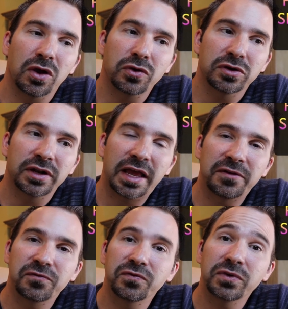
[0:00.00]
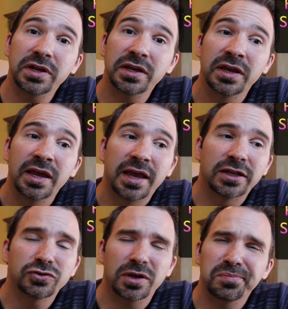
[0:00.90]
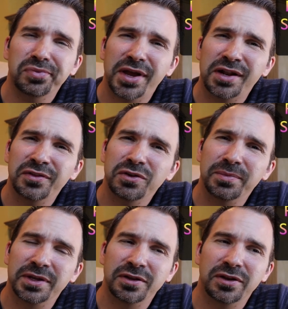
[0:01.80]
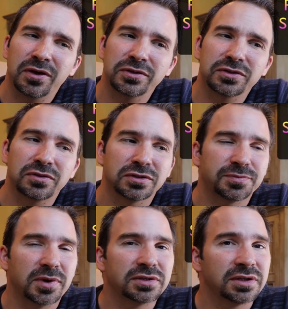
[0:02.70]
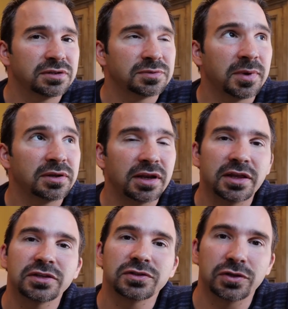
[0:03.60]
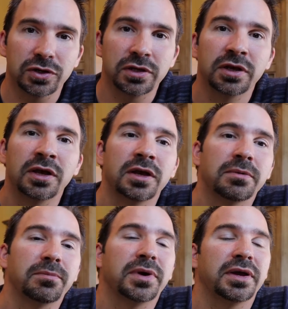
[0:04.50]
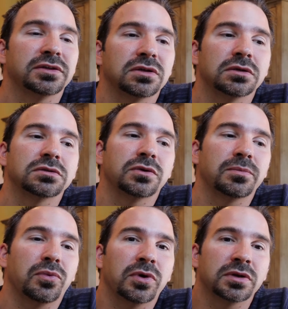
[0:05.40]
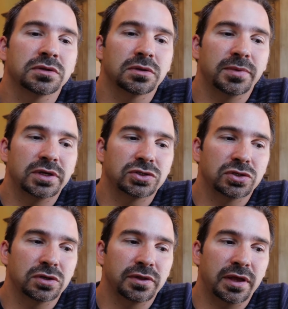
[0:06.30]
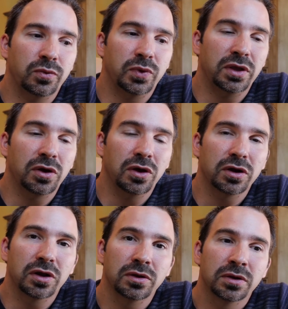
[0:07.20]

know you're going to have free, and try and plan a little bit. You know, it's spontan- spontaneity is good, but it's also important to make sure that we are